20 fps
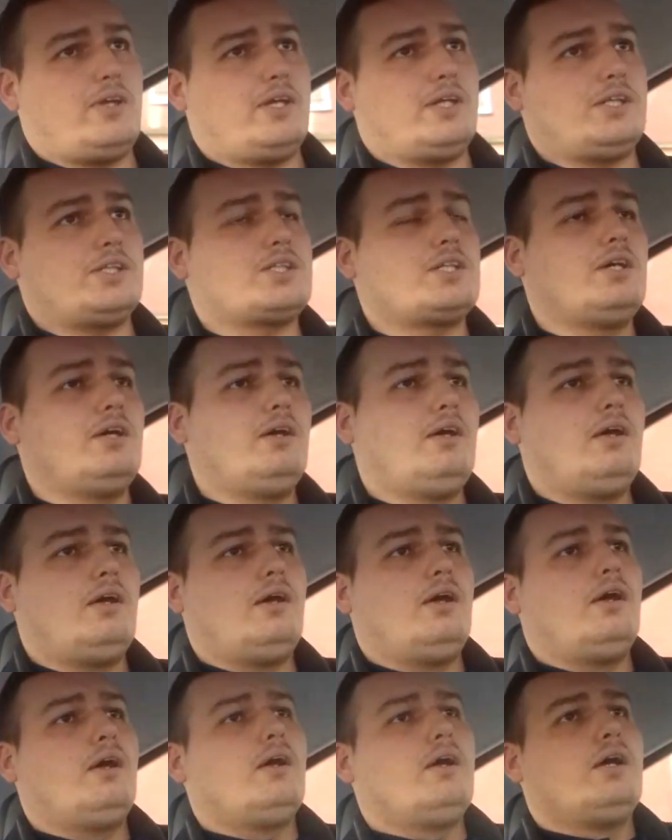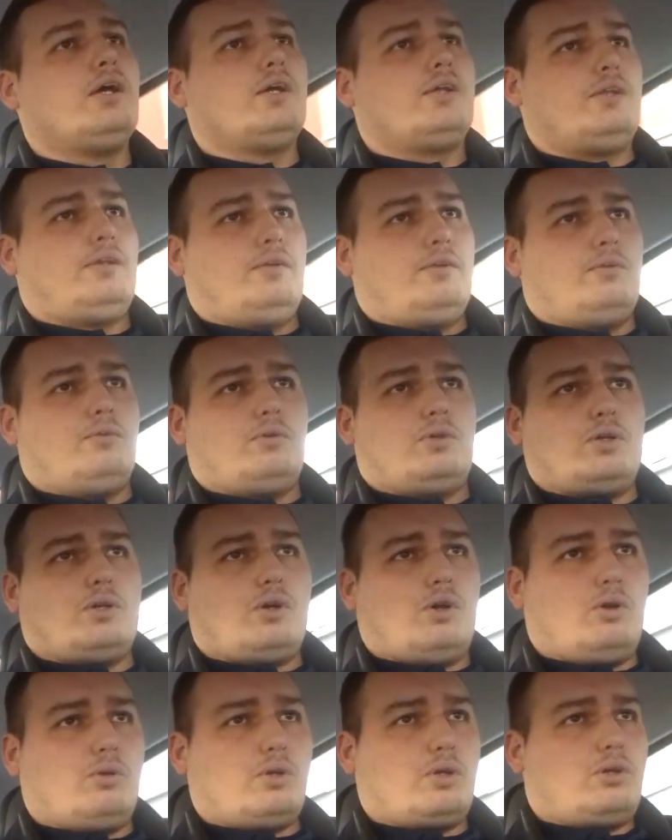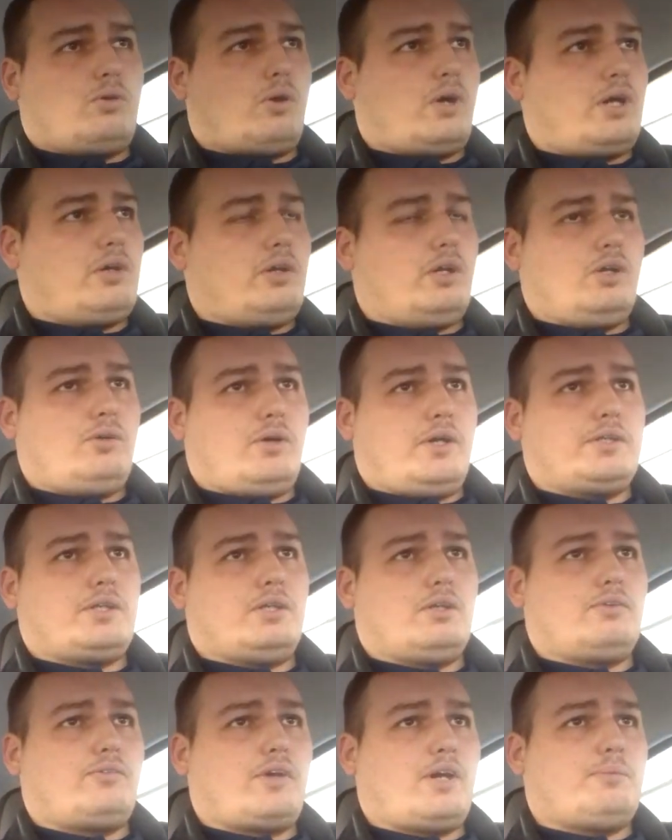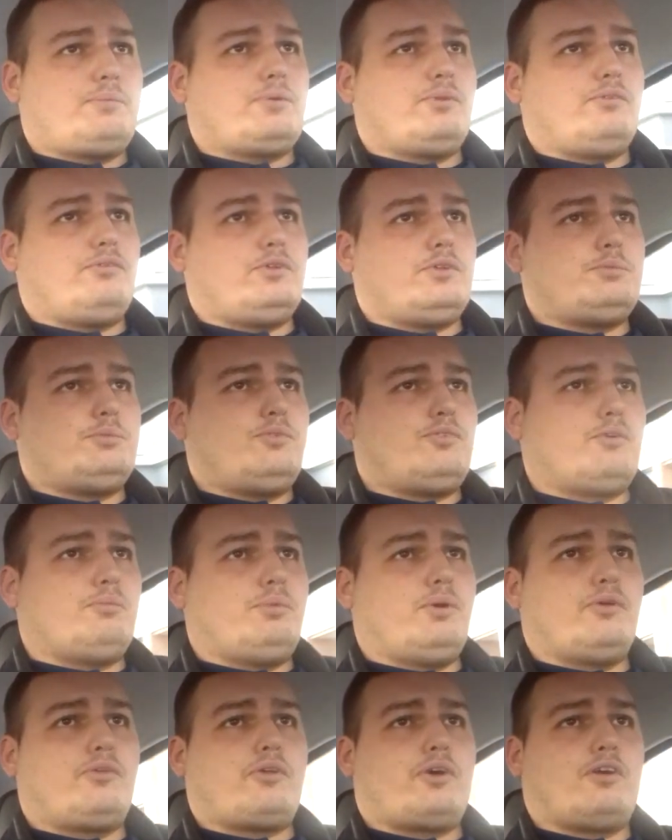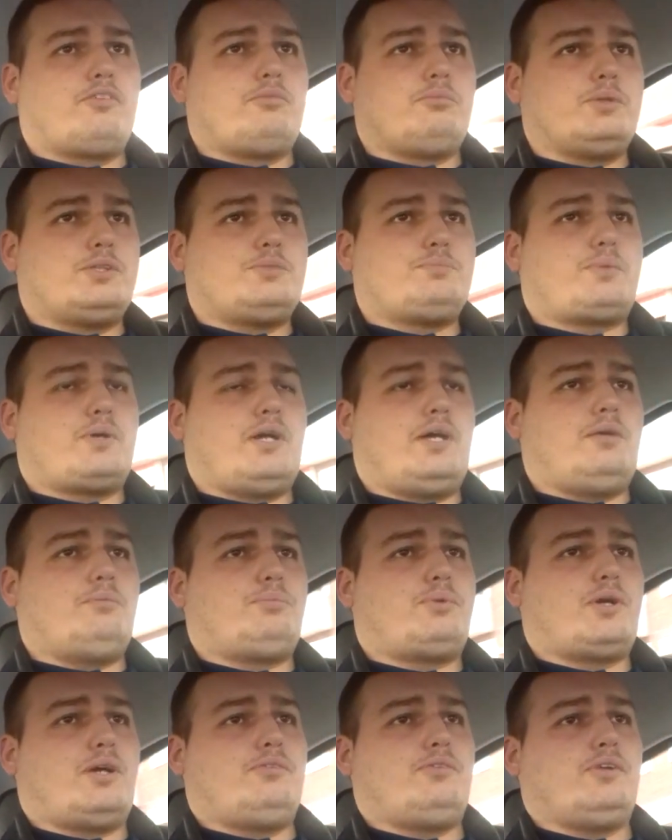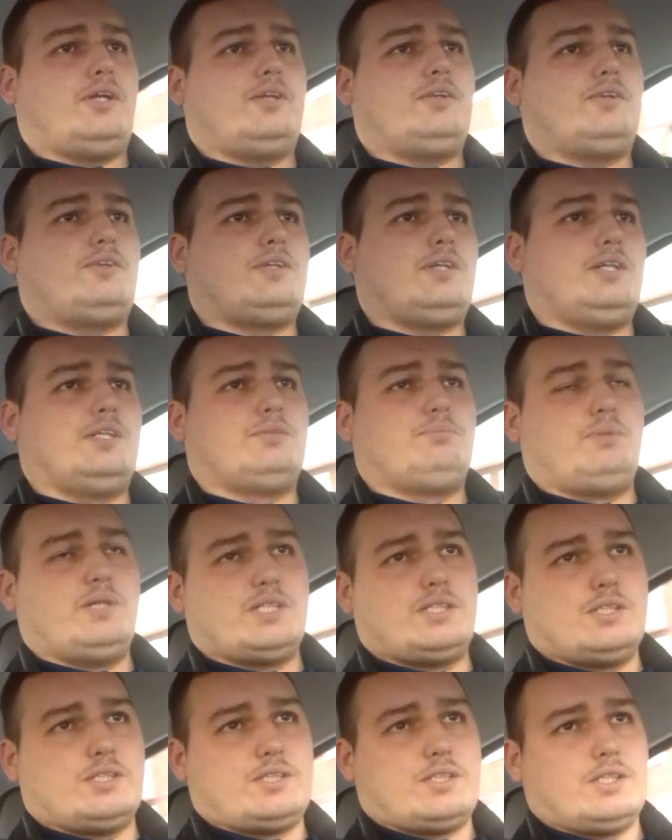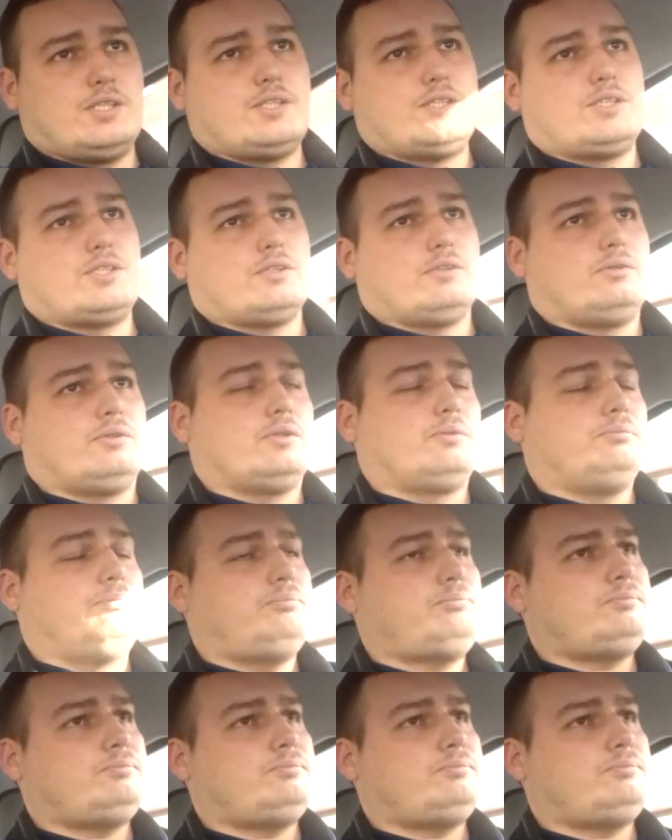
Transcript: things, all requiring quite a lot of capital investment from both governments and private entities, businesses, and so on.